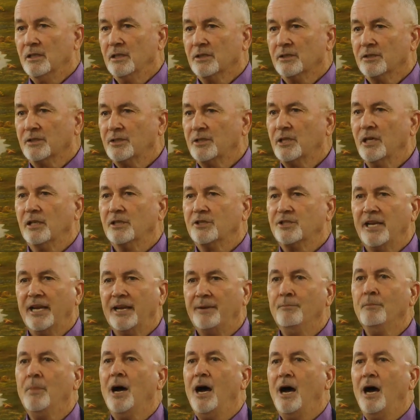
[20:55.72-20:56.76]
such a
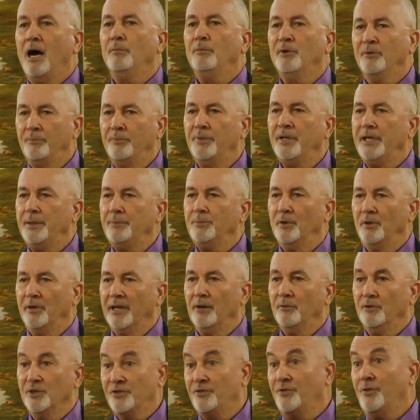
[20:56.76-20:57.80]
mob of people
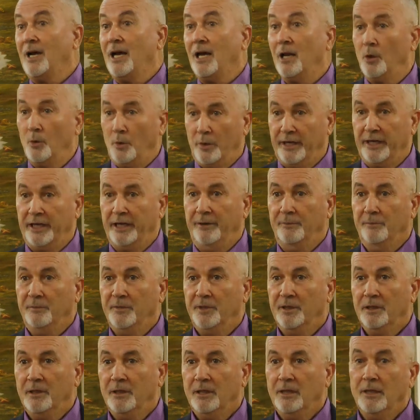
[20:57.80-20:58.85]
that was following him.
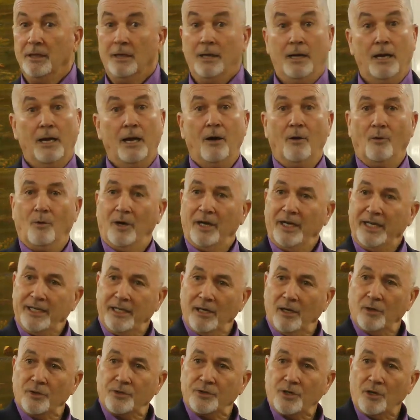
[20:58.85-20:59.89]
Well, he
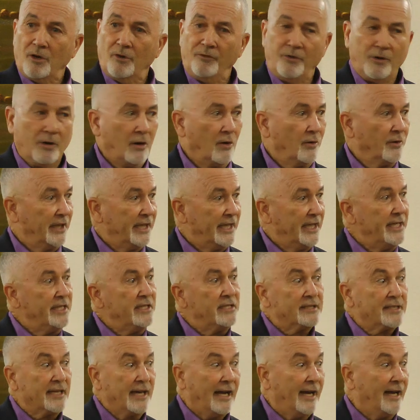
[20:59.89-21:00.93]
goes over on the
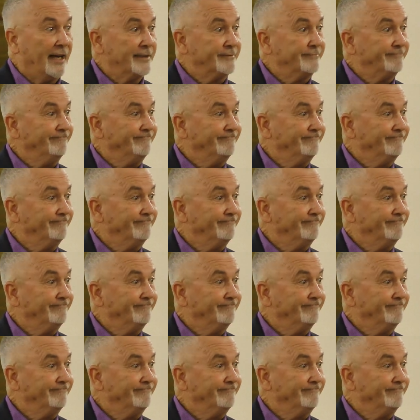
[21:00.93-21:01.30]
east side,